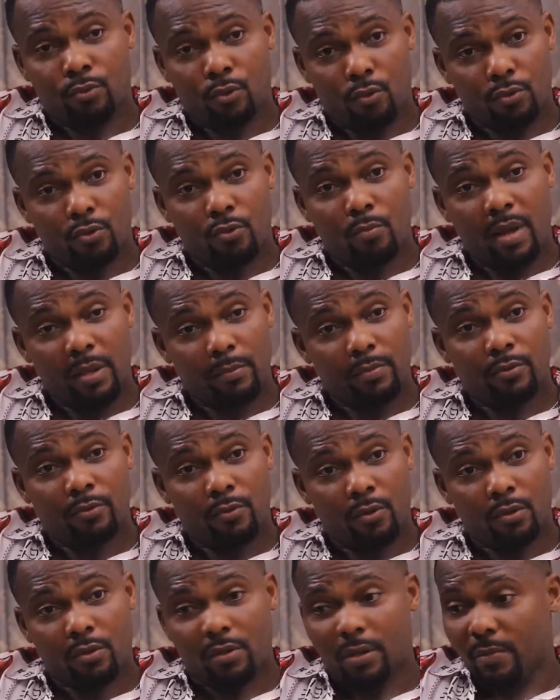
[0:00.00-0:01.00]
Bro, you might be
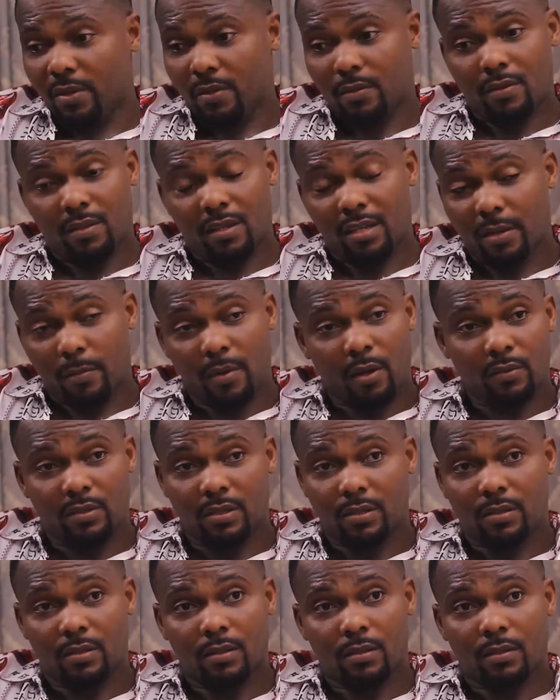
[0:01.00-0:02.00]
wrong. I mean, think
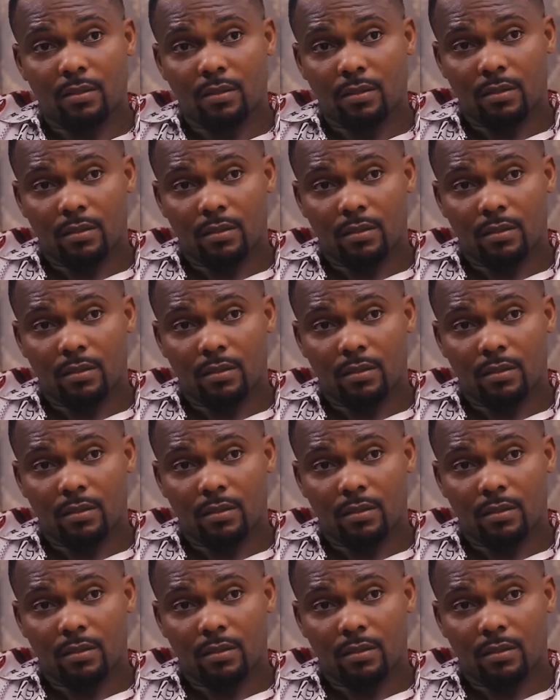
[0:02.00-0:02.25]
about it.